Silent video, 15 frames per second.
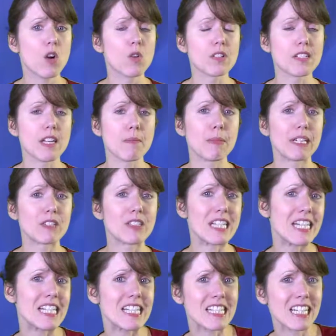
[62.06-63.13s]
Jose
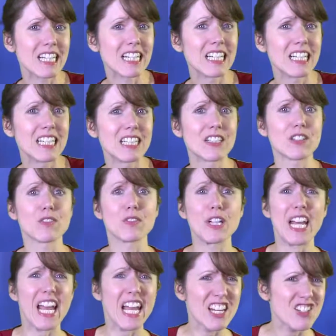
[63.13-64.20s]
Bautista, their
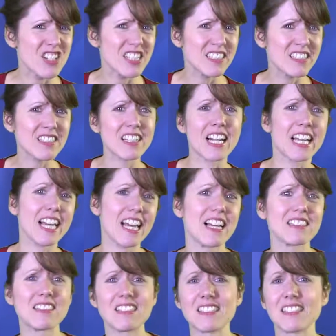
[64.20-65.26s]
free agents, and I
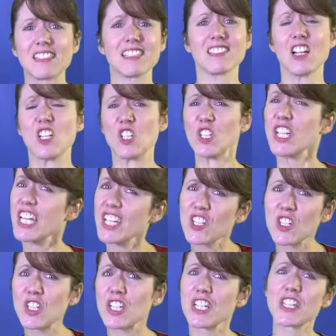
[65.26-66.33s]
guess it's not looking
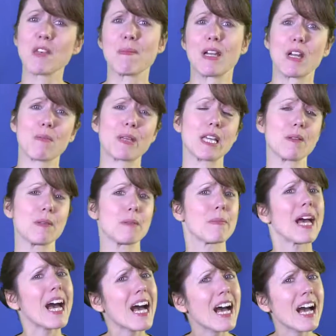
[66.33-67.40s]
good. They might not be coming
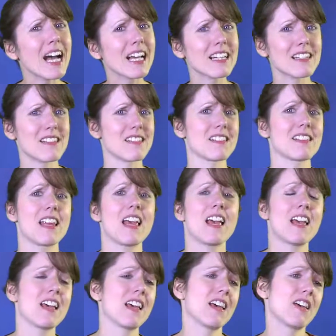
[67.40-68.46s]
back because
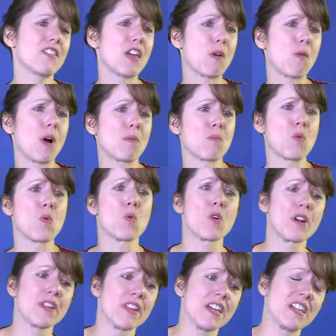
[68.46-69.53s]
they want
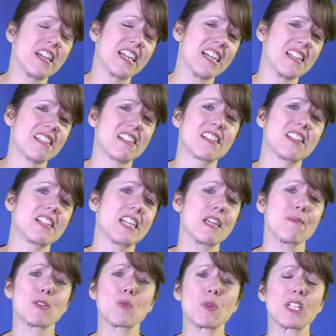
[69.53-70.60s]
more than I guess the
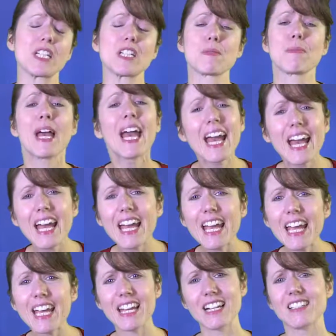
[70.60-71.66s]
team is willing to
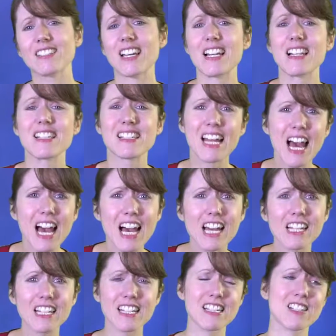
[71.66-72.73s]
pay, and it's kind of
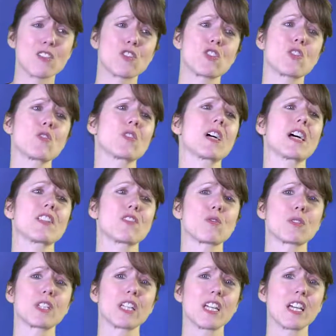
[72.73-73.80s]
sad because those two guys
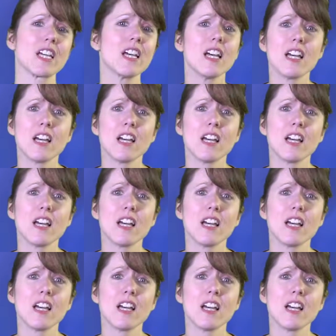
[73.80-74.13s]
are really,